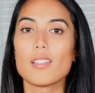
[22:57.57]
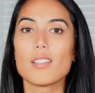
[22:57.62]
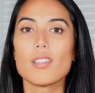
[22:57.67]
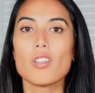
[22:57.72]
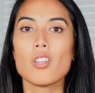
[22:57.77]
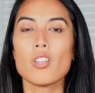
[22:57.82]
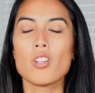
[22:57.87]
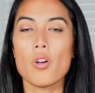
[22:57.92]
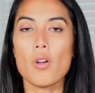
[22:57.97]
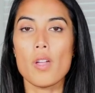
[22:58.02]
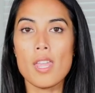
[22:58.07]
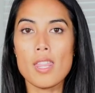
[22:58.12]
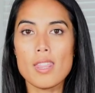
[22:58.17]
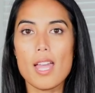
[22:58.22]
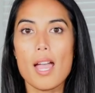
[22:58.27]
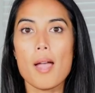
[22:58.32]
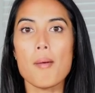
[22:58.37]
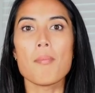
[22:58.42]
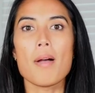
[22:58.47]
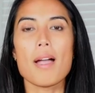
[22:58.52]
you know, in
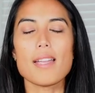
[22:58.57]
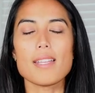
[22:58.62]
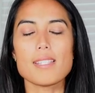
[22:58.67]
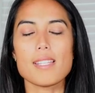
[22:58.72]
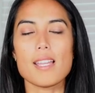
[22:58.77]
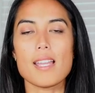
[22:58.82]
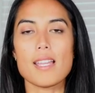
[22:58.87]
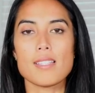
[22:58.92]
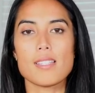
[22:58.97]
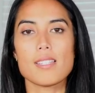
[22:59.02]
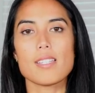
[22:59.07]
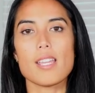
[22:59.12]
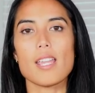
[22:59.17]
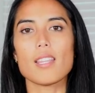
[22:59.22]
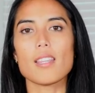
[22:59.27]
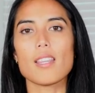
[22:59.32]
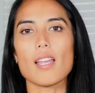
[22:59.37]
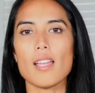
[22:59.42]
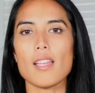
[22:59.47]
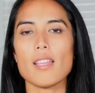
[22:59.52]
that mindset and
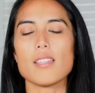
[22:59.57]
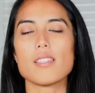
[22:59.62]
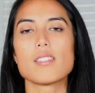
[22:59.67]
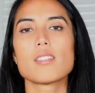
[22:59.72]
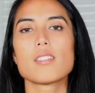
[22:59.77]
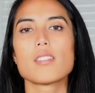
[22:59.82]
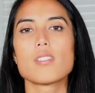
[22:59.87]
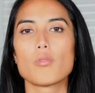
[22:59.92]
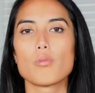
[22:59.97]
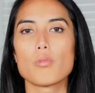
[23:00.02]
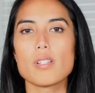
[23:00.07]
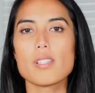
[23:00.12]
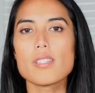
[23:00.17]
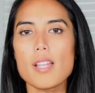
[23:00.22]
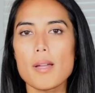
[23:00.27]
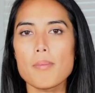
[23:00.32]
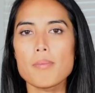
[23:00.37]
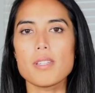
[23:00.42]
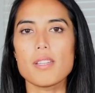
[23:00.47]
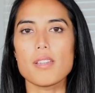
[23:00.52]
state that is
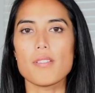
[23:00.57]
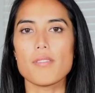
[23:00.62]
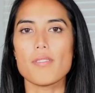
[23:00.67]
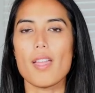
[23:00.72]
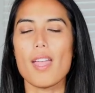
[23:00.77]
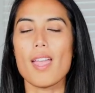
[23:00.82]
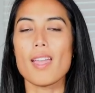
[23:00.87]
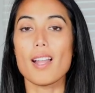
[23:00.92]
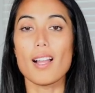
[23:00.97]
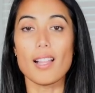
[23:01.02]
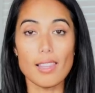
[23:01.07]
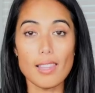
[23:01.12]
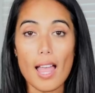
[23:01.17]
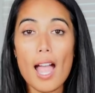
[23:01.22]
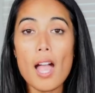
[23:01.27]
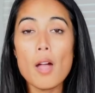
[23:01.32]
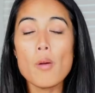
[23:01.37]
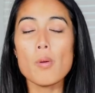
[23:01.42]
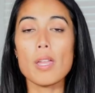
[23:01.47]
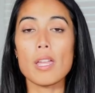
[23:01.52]
receptive and
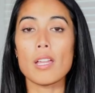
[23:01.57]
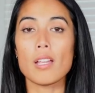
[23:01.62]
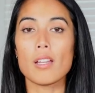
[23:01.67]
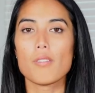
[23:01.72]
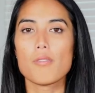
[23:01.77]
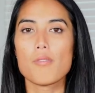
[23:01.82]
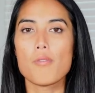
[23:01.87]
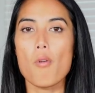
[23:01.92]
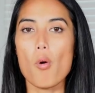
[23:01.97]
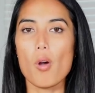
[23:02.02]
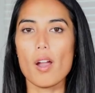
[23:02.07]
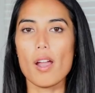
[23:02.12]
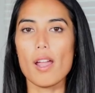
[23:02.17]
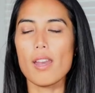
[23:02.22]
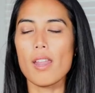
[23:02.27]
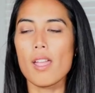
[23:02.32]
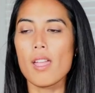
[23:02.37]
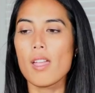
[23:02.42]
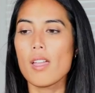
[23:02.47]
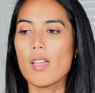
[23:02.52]
allowing for it.